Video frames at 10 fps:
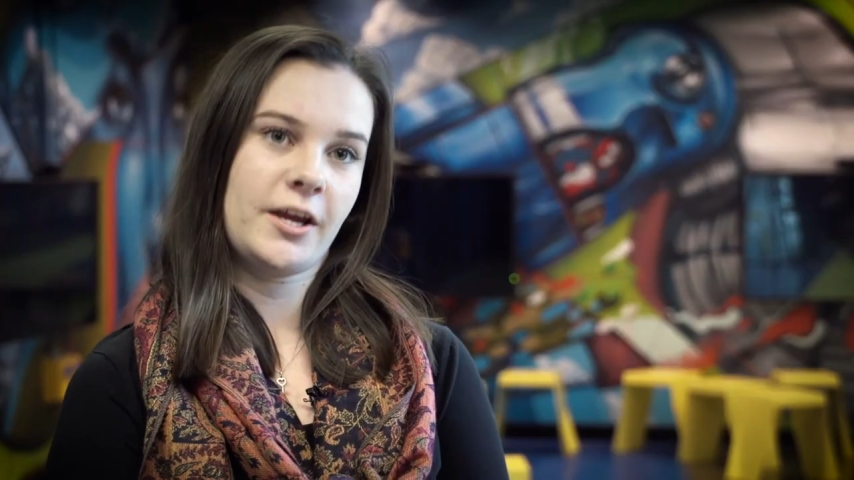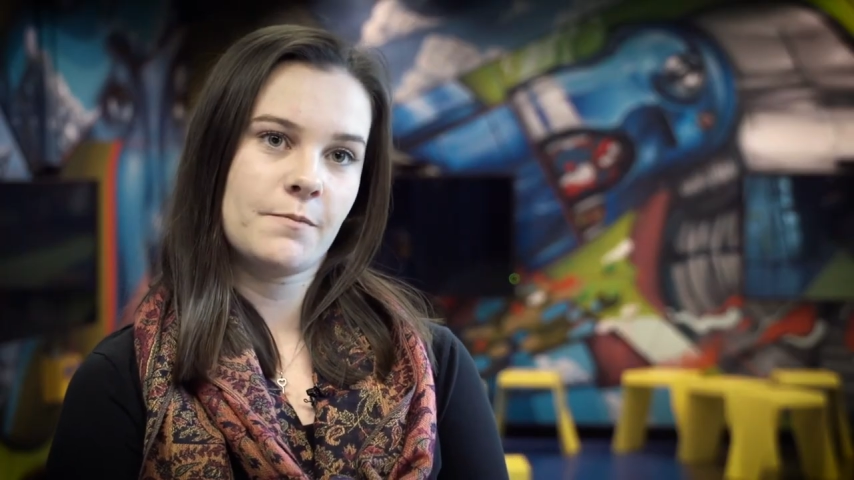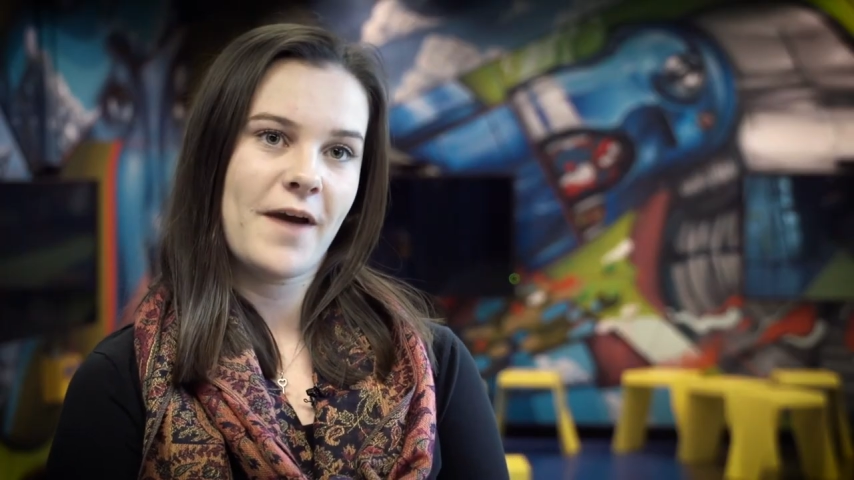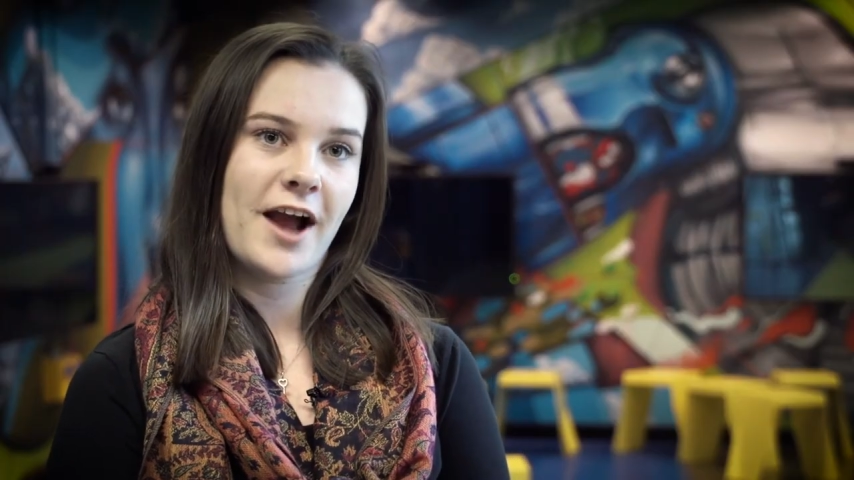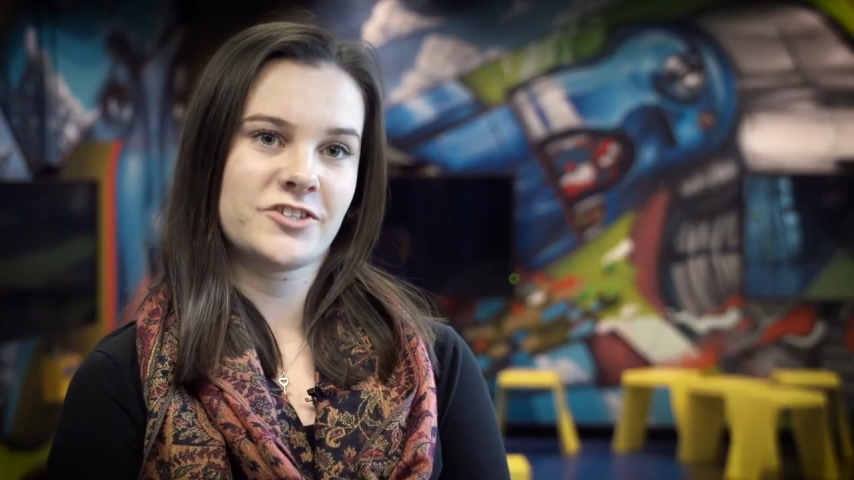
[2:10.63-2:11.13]
an
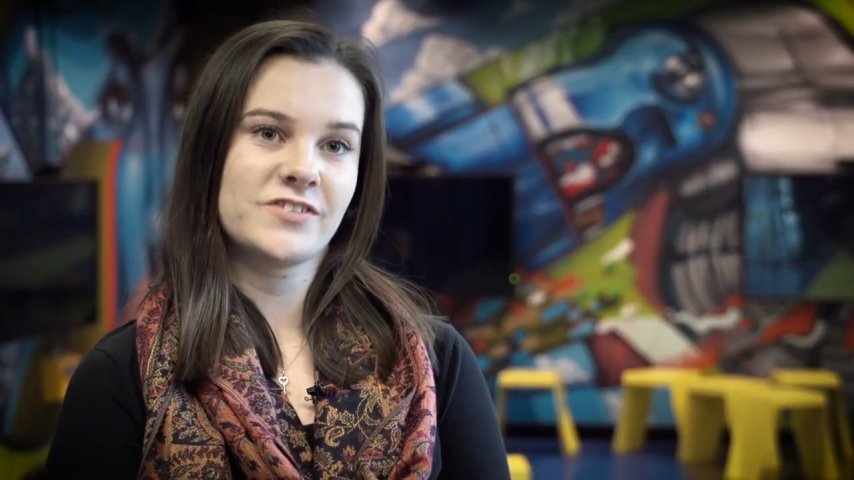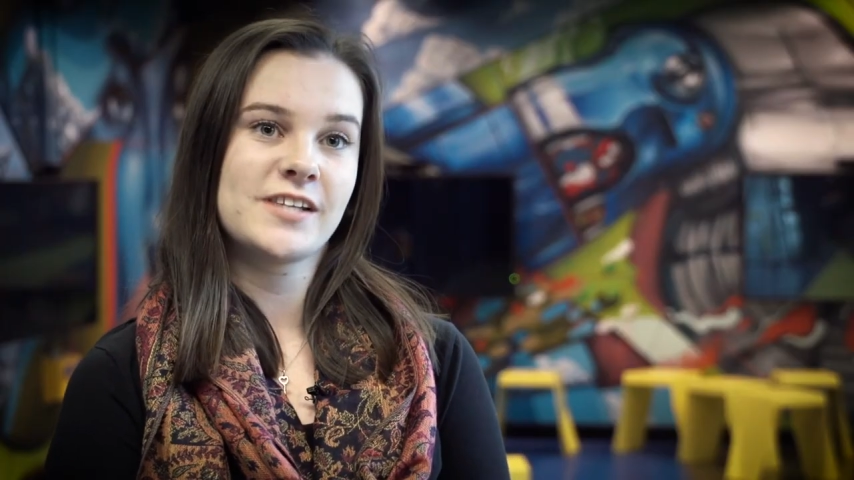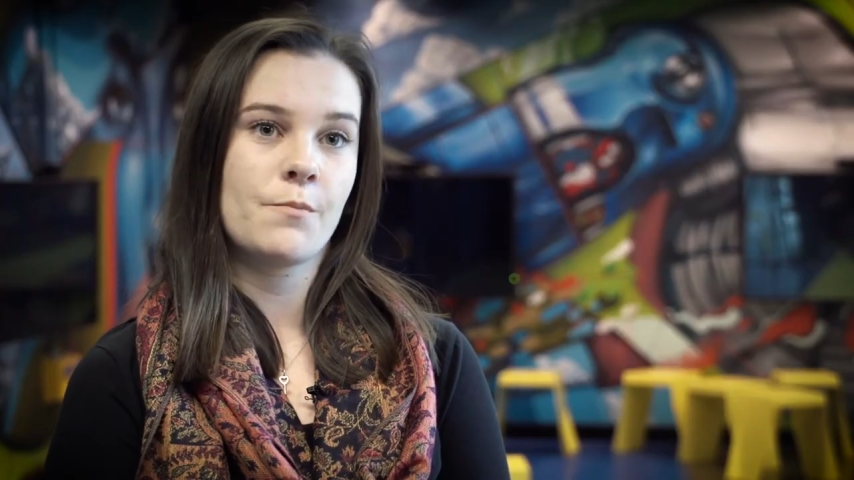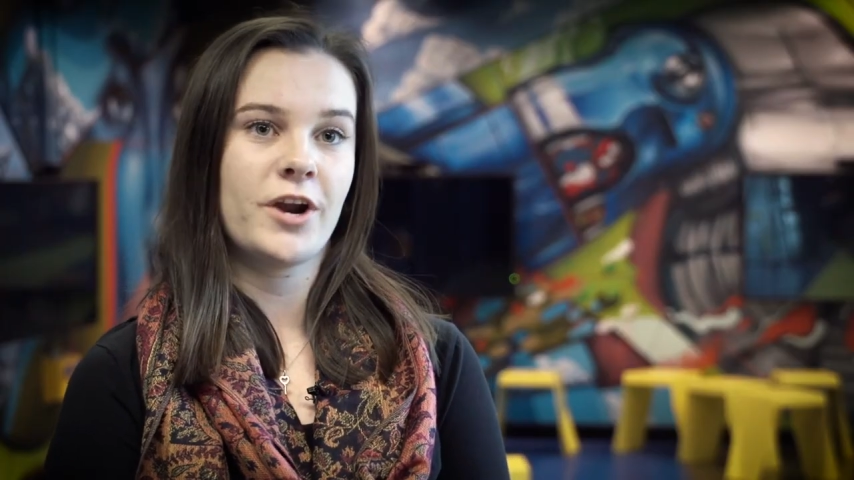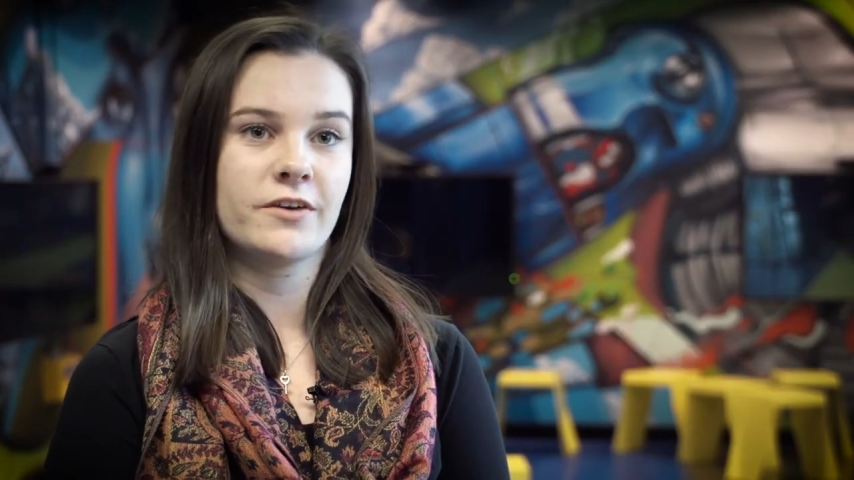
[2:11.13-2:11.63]
impact on
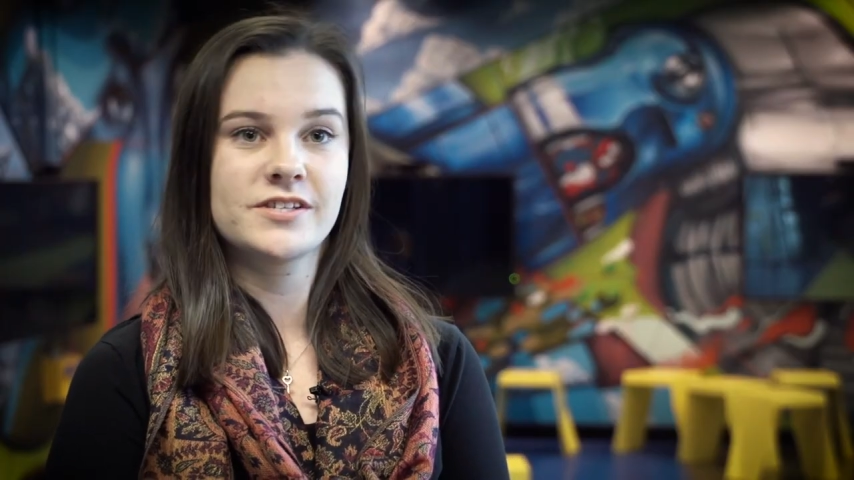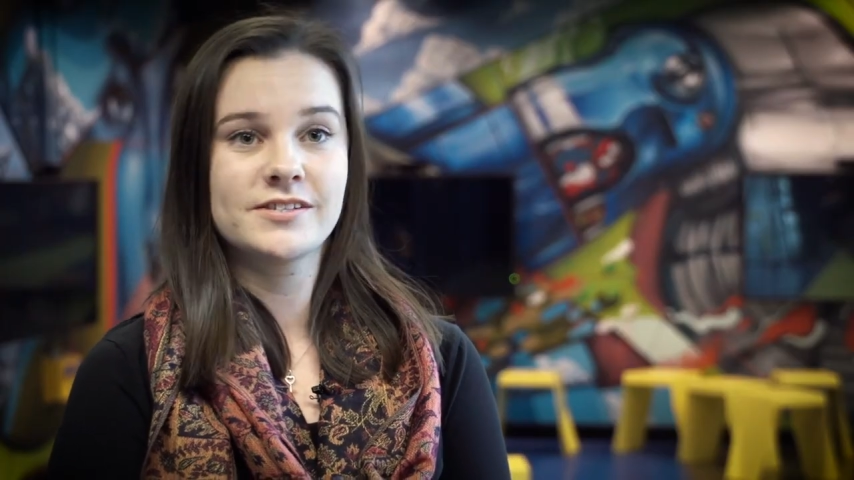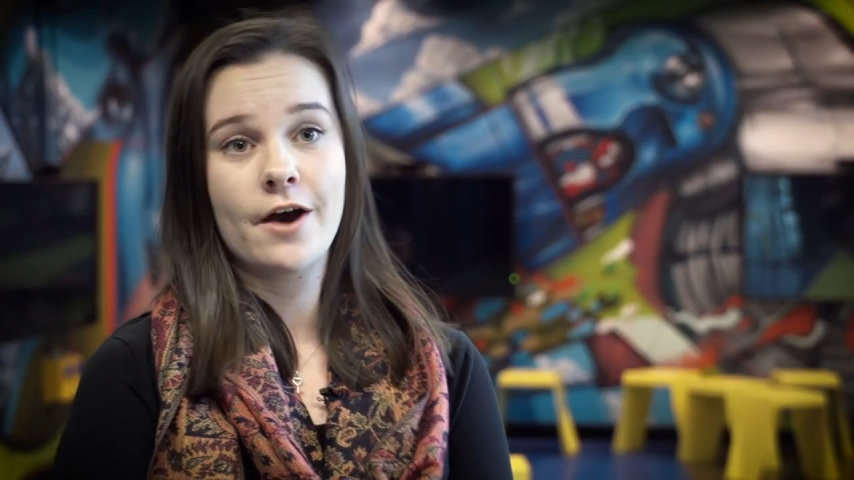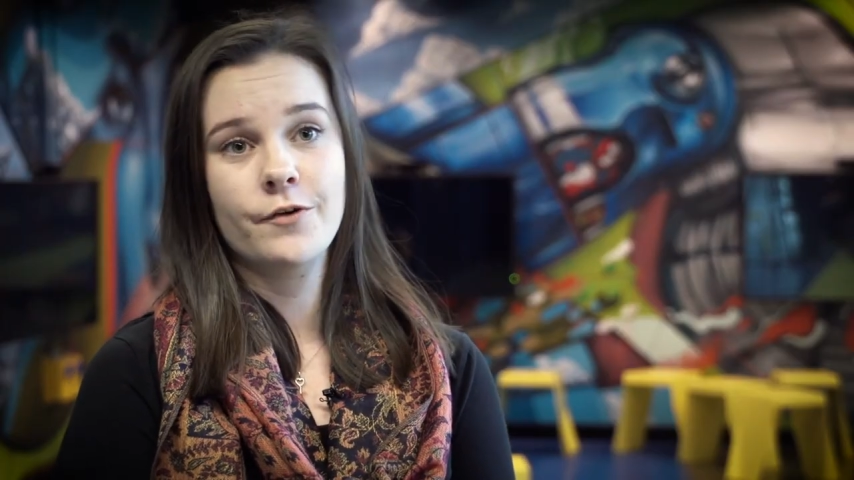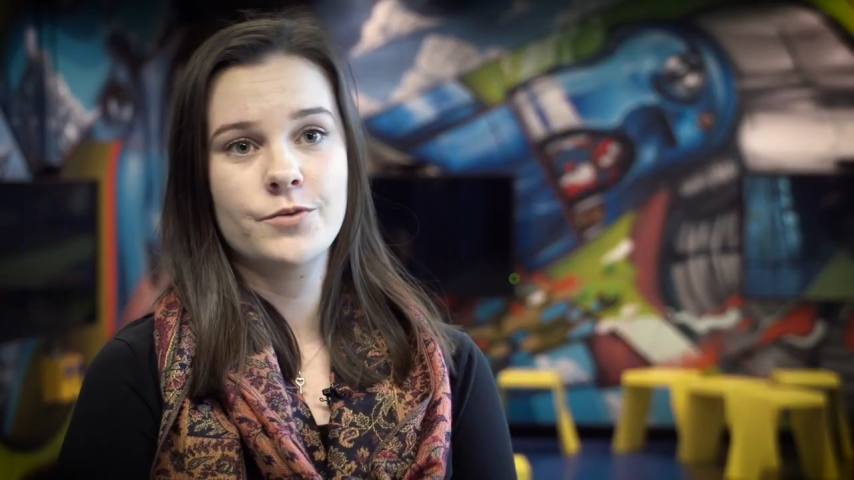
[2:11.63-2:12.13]
someone
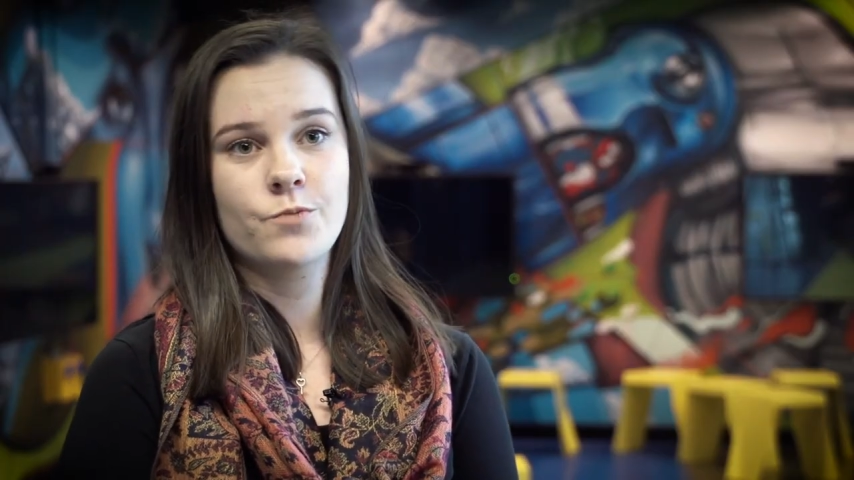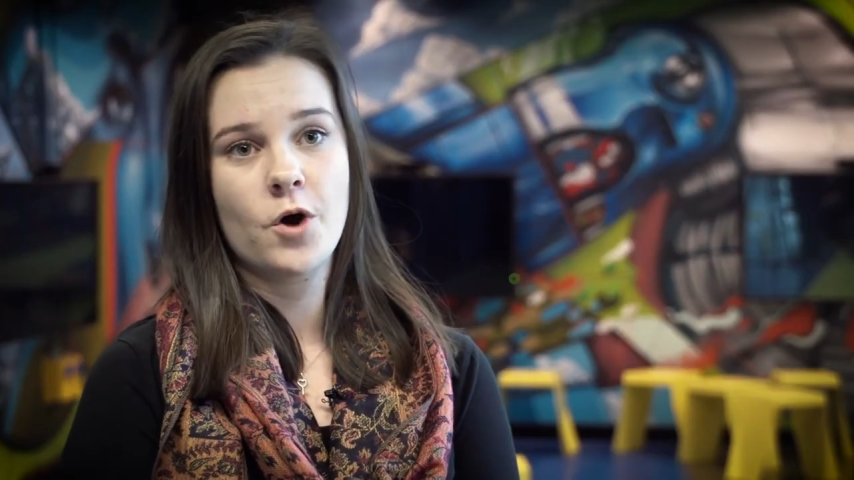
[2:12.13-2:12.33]
else's health and